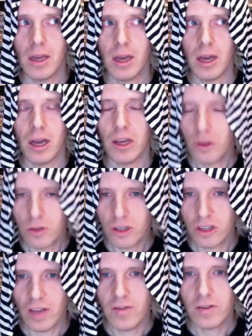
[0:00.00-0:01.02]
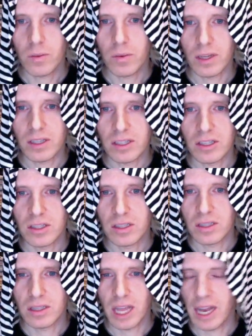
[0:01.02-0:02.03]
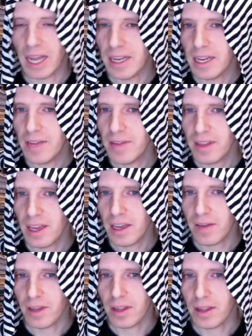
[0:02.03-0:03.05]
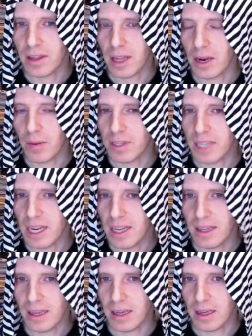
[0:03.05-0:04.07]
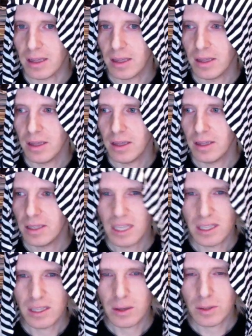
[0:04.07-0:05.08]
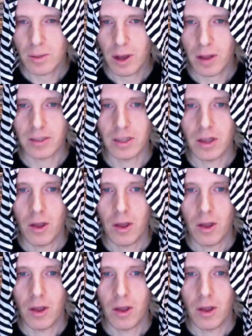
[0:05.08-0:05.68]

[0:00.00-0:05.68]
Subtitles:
a huge shift was, and I didn't even think of it, that it was anything. See, it's so small, is